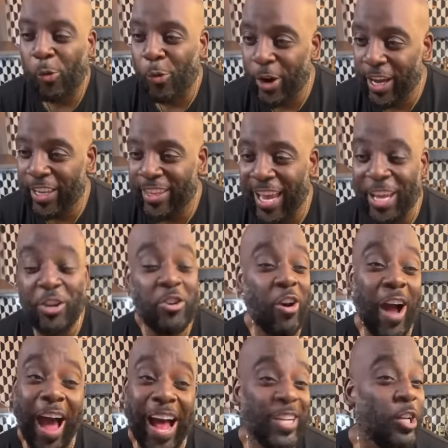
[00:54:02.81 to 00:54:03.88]
with, and you
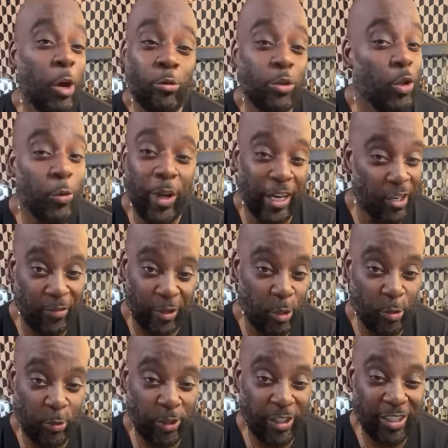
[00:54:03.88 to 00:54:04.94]
know, I don't do interviews,
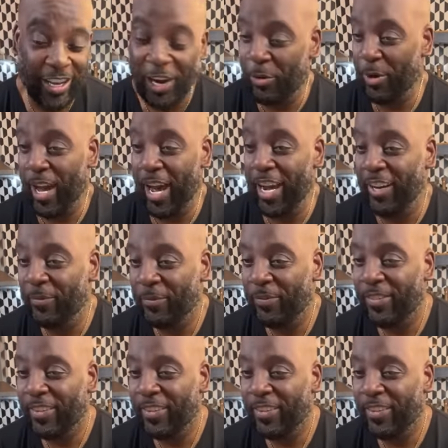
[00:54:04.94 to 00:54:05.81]
okay?